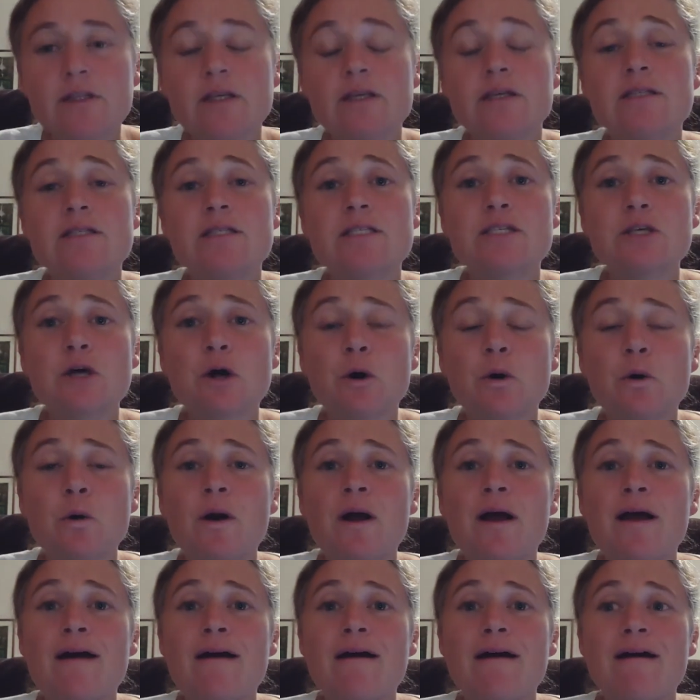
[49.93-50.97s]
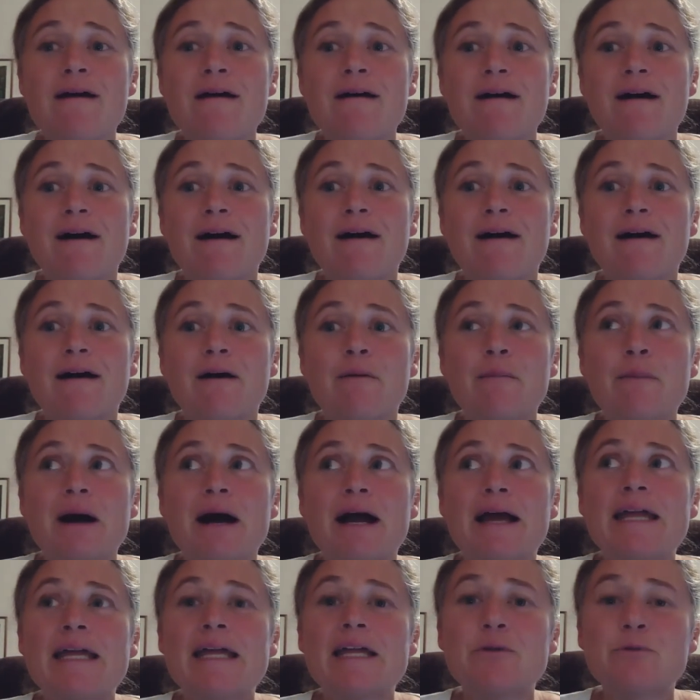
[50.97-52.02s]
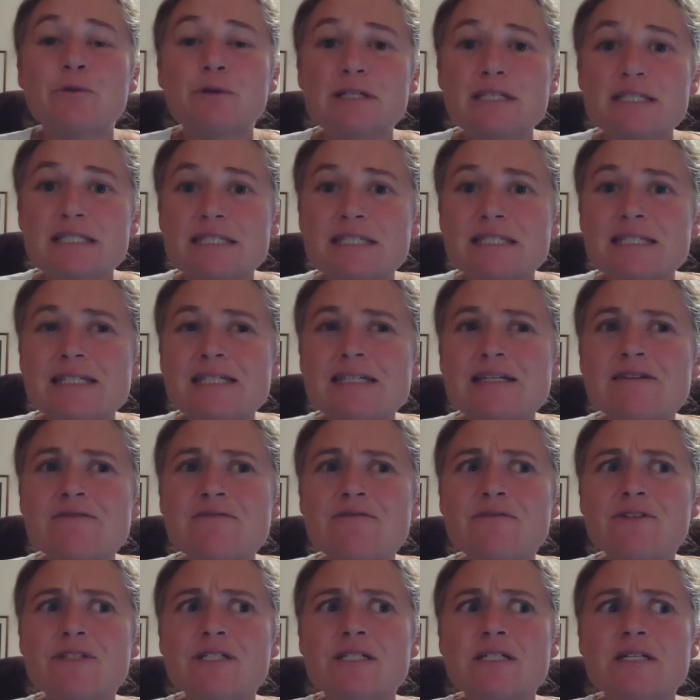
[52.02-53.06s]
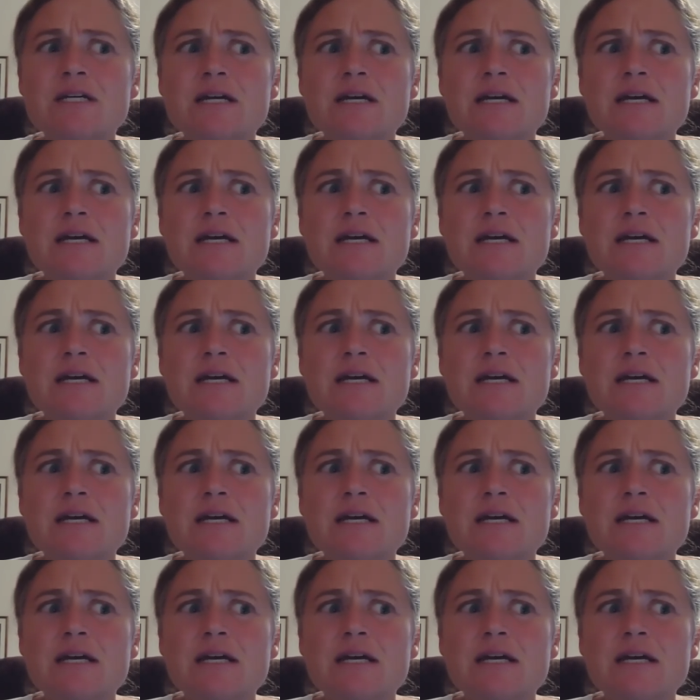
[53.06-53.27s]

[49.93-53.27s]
So I had received